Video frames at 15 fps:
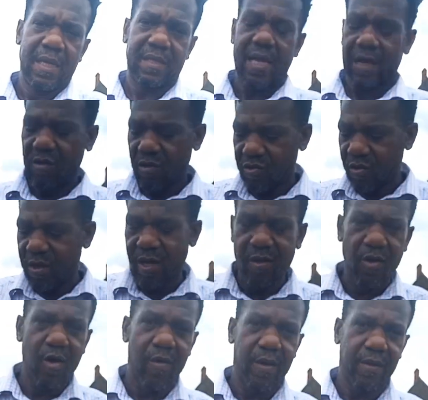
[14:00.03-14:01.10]
like today you
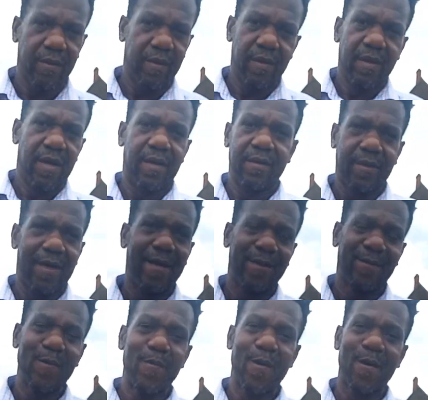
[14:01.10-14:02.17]
go in, and
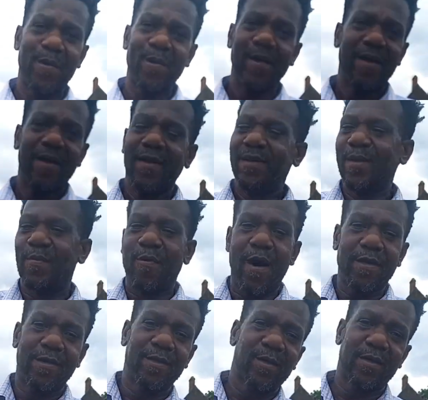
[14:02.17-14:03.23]
tomorrow the price
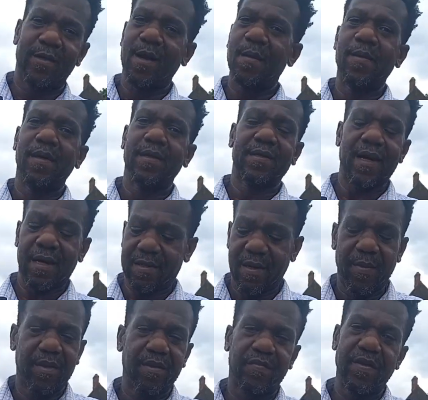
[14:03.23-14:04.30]
is just double. It's like some of the
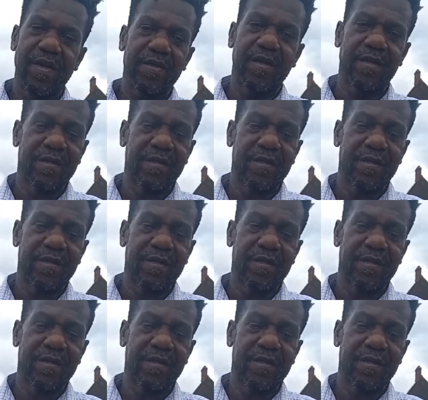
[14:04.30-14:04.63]
things that's,